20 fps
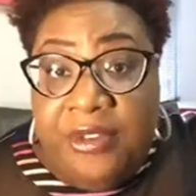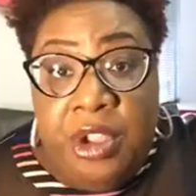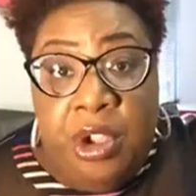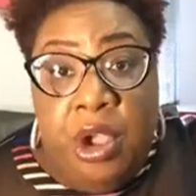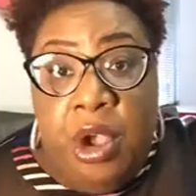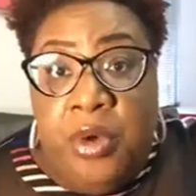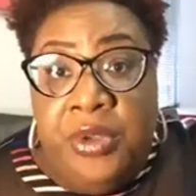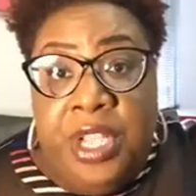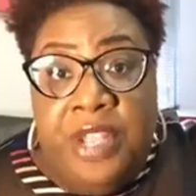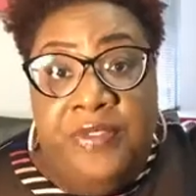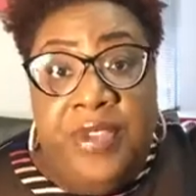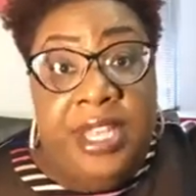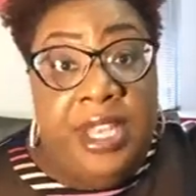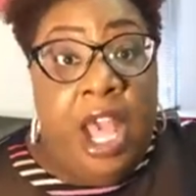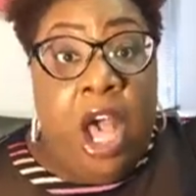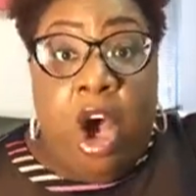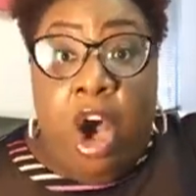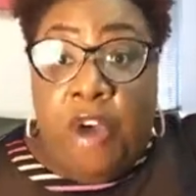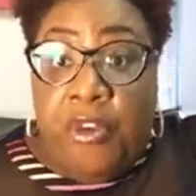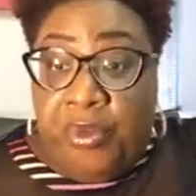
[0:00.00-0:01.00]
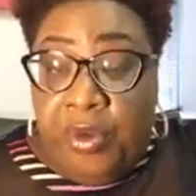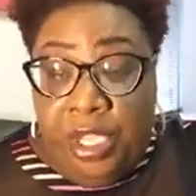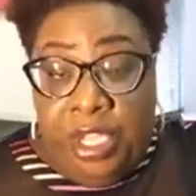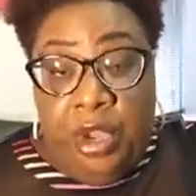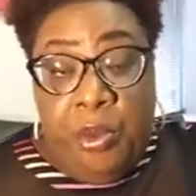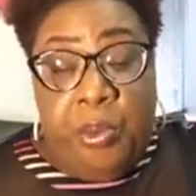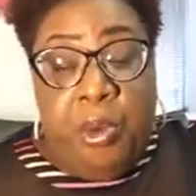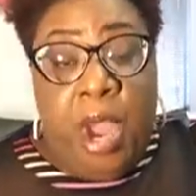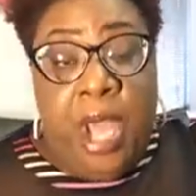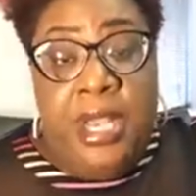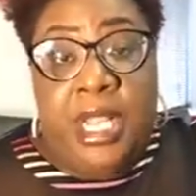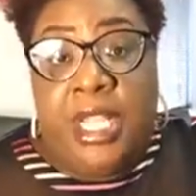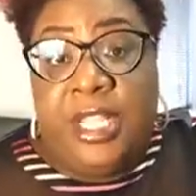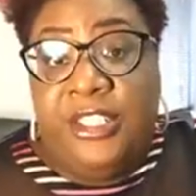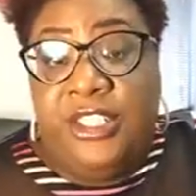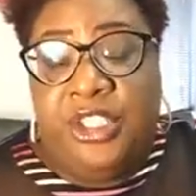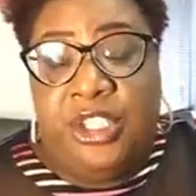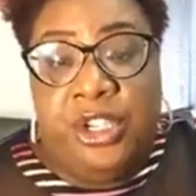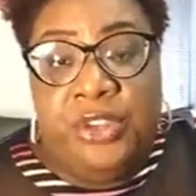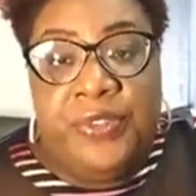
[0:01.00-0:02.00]
your own event offering your product and
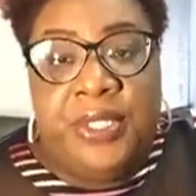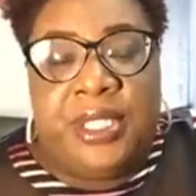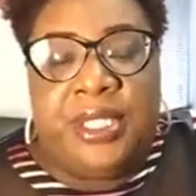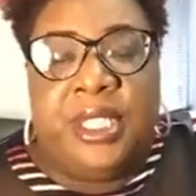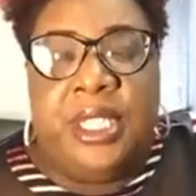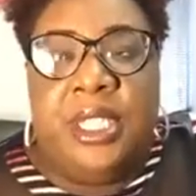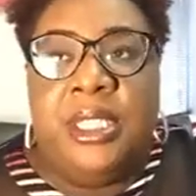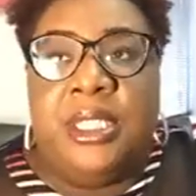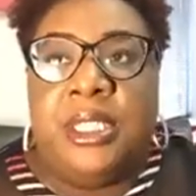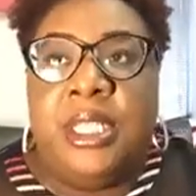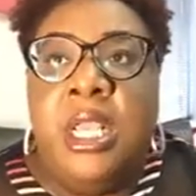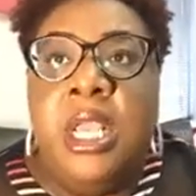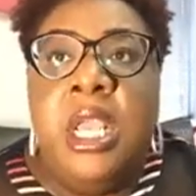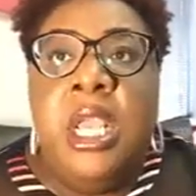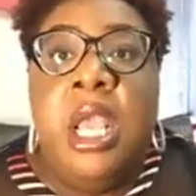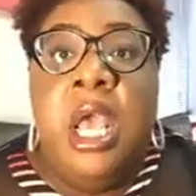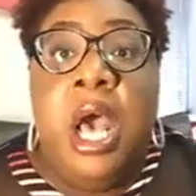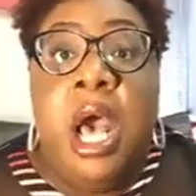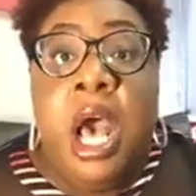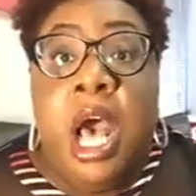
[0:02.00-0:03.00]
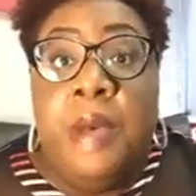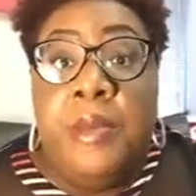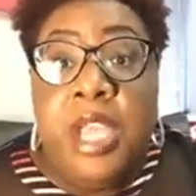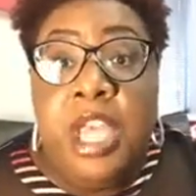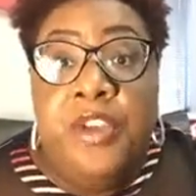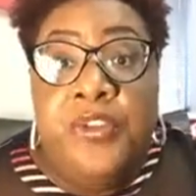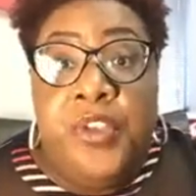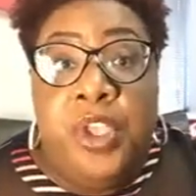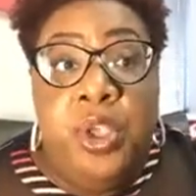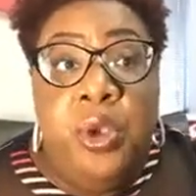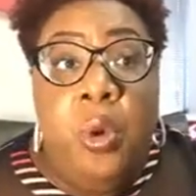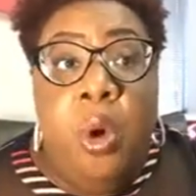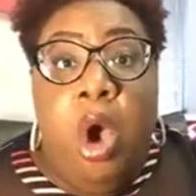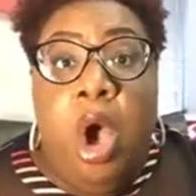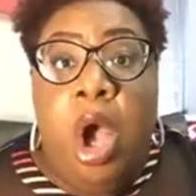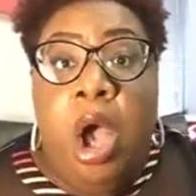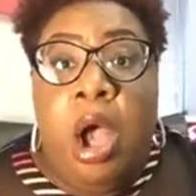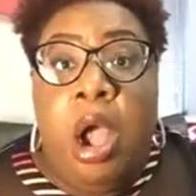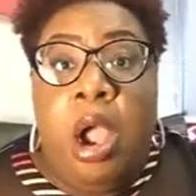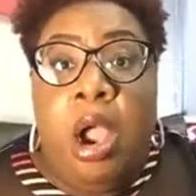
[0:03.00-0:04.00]
services. If you
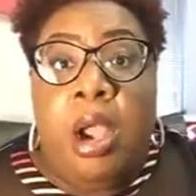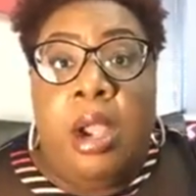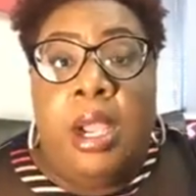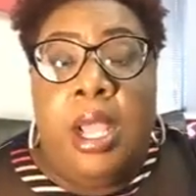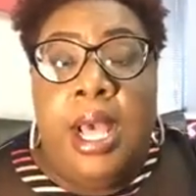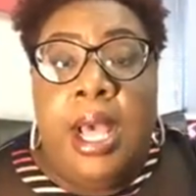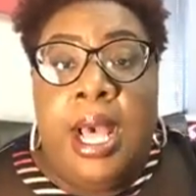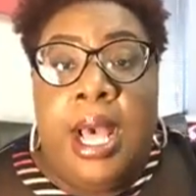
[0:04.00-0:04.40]
are